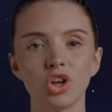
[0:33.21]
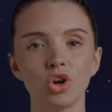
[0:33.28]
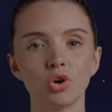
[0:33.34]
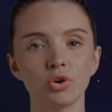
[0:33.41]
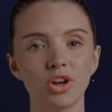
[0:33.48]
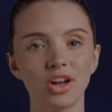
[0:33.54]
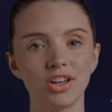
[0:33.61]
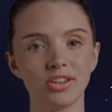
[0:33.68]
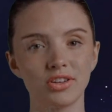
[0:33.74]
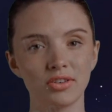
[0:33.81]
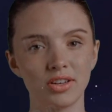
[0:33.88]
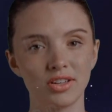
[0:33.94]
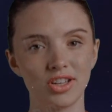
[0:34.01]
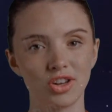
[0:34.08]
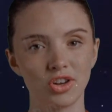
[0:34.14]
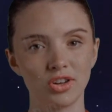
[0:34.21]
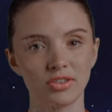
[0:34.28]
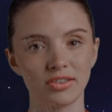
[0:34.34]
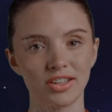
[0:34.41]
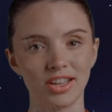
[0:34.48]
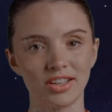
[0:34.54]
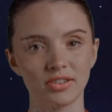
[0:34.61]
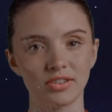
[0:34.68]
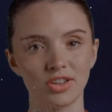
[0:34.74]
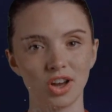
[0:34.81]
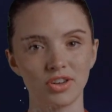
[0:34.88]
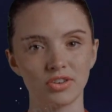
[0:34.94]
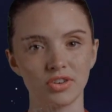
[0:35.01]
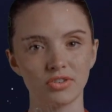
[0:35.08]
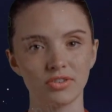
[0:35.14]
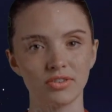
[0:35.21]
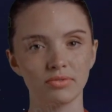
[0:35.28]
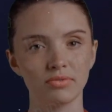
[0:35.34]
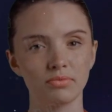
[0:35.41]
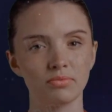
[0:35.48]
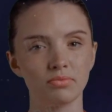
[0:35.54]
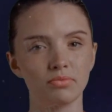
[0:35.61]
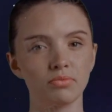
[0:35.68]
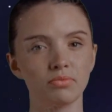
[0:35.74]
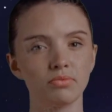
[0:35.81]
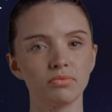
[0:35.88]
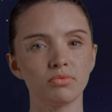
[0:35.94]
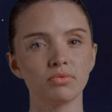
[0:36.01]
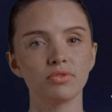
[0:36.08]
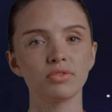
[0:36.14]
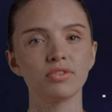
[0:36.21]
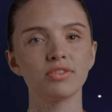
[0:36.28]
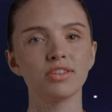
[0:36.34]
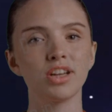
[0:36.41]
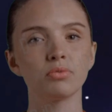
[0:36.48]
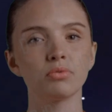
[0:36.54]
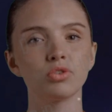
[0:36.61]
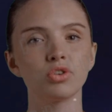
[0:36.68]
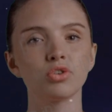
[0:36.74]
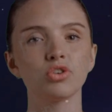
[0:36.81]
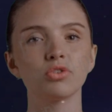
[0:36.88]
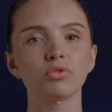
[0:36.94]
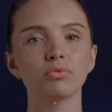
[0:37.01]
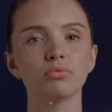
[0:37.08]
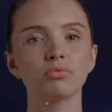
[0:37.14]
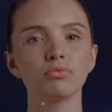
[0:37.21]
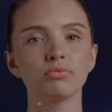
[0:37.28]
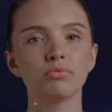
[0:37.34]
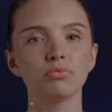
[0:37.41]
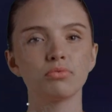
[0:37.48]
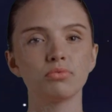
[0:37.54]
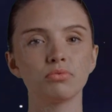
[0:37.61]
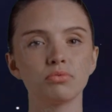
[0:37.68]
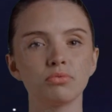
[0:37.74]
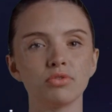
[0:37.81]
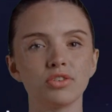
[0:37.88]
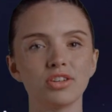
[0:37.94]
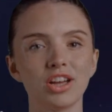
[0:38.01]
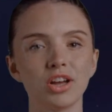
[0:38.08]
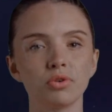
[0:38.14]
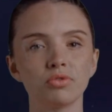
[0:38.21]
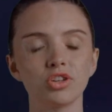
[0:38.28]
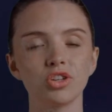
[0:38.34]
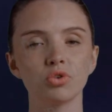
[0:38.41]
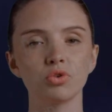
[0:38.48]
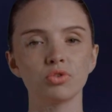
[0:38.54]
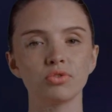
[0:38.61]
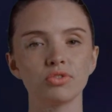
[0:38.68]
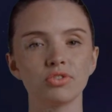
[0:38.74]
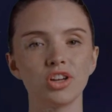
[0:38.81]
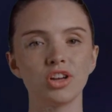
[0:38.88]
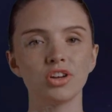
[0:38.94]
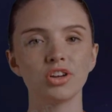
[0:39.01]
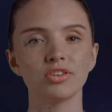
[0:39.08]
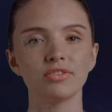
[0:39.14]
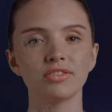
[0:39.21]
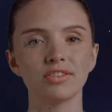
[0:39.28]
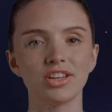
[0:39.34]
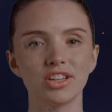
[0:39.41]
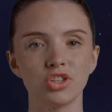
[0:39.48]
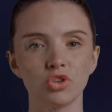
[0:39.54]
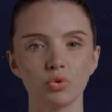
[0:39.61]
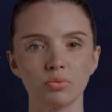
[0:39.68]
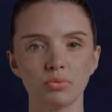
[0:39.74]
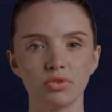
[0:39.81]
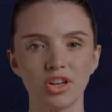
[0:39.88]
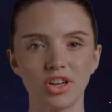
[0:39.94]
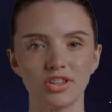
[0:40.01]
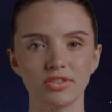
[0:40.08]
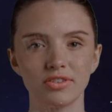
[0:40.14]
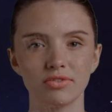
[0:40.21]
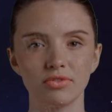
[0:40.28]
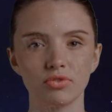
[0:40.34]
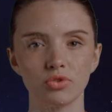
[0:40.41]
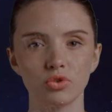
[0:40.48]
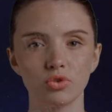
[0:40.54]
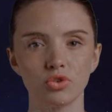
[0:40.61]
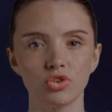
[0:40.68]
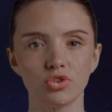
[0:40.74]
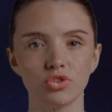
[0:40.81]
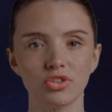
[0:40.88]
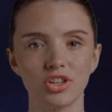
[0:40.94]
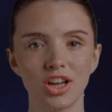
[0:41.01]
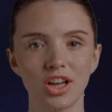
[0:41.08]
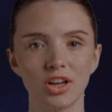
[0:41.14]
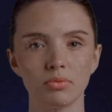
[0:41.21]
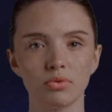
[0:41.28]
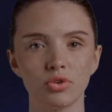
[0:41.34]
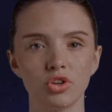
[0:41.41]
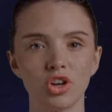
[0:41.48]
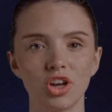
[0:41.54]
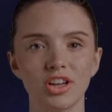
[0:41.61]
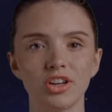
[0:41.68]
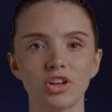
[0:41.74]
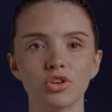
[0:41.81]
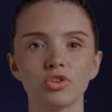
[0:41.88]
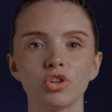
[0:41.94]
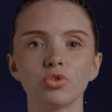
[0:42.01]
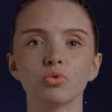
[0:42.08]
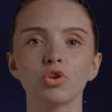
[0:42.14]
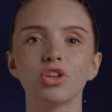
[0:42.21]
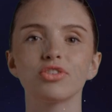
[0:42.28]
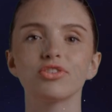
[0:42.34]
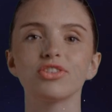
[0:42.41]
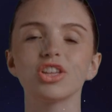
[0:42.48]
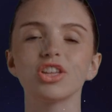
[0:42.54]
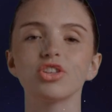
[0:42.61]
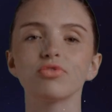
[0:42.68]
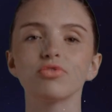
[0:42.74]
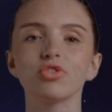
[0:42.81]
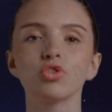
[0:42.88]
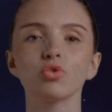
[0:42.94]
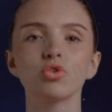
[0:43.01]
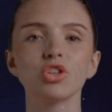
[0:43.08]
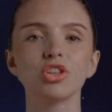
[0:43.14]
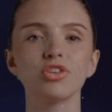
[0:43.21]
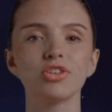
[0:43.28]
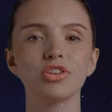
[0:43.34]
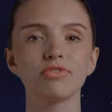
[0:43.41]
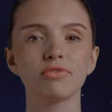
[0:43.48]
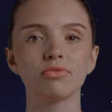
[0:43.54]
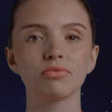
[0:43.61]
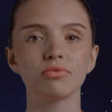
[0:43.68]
Go ahead and click on it to get started. Step 2. Now that you're on the Dark SSH website, you'll notice a hamburger icon on the right side of the screen.